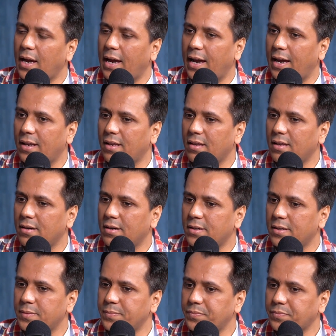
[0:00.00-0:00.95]
And
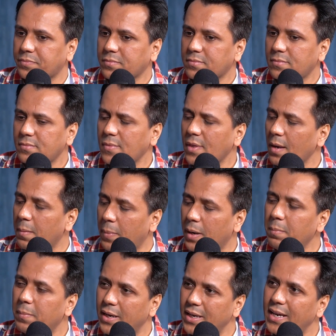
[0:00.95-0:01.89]

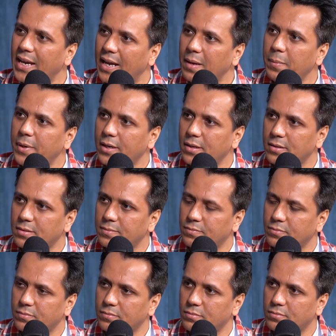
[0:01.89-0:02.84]
but money can be a
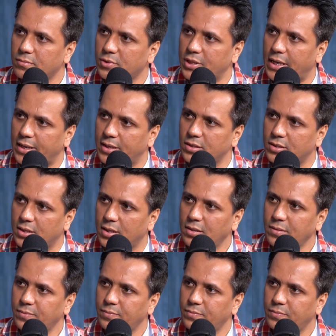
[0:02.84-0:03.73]
challenge, no?